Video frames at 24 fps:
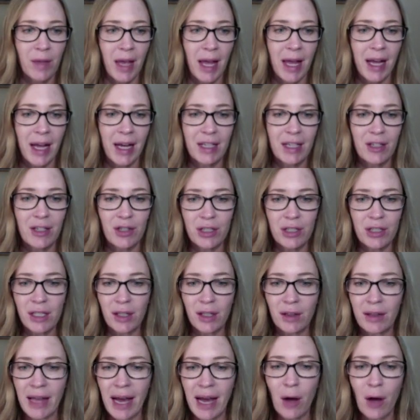And just
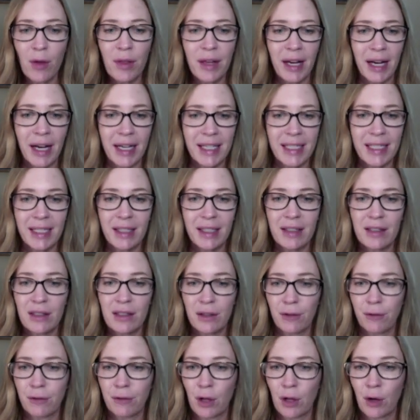allow the ideas
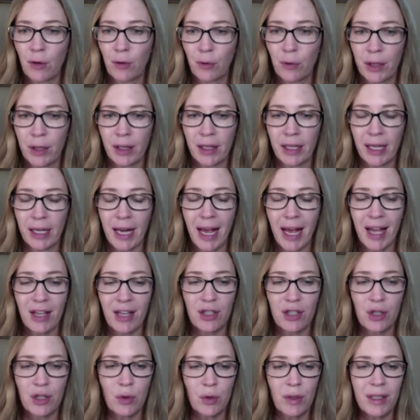to flow freely
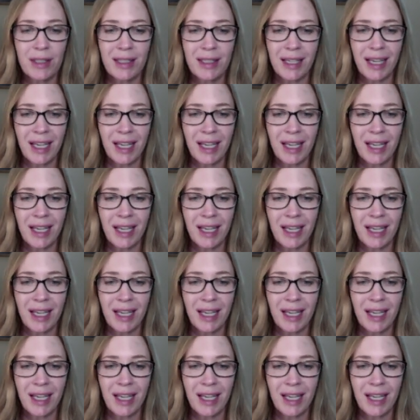and do this